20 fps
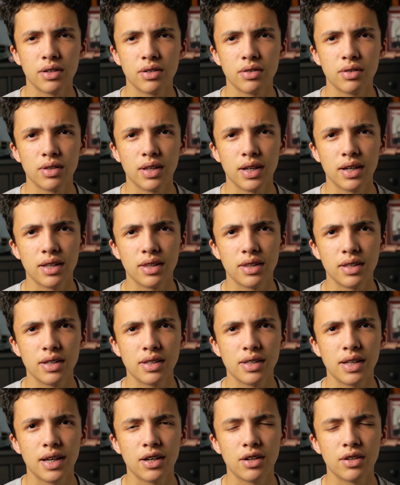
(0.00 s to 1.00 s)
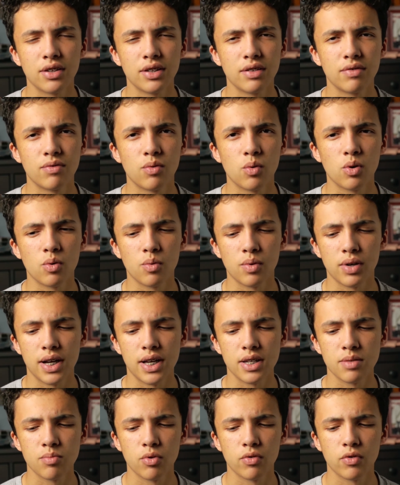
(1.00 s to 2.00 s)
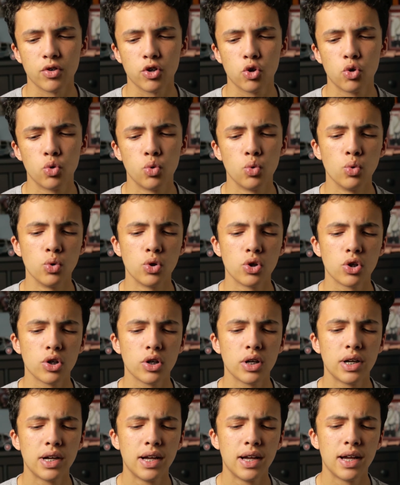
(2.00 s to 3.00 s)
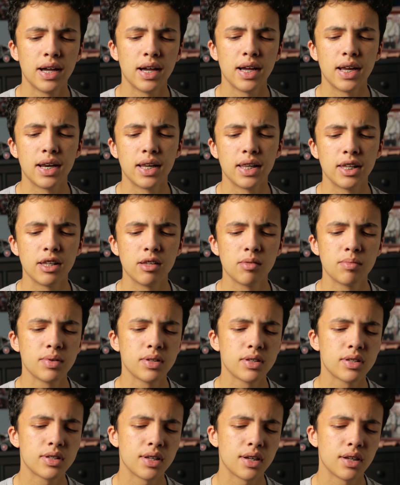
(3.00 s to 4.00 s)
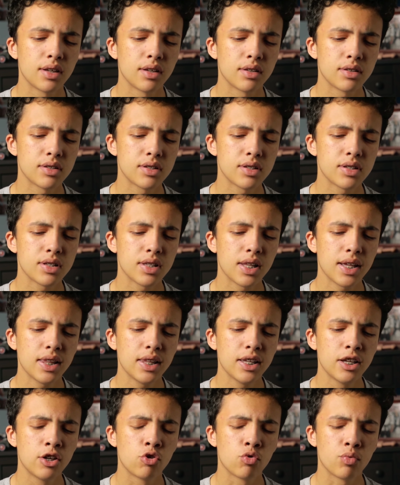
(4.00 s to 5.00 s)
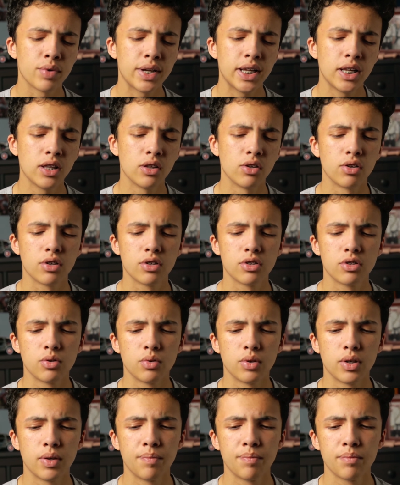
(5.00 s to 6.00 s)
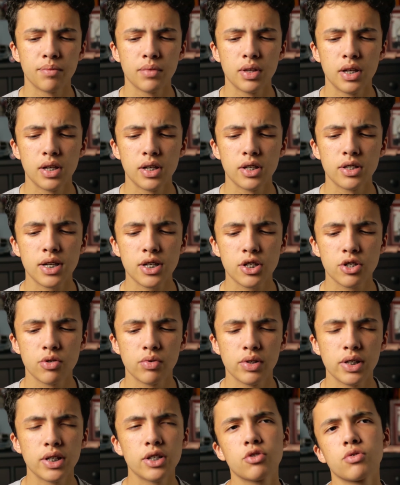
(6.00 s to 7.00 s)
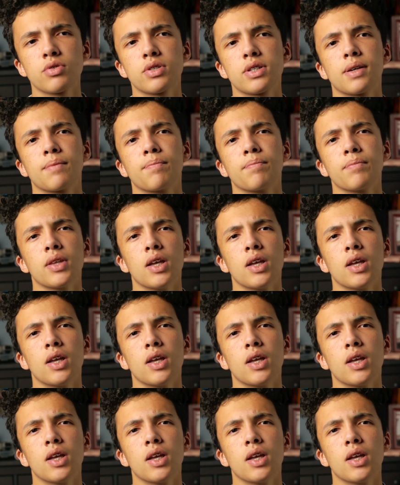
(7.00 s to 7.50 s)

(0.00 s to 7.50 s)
to like the Nikon D4 where it has more of a cooler and a little bit slightly green look to it. It's actually really interesting.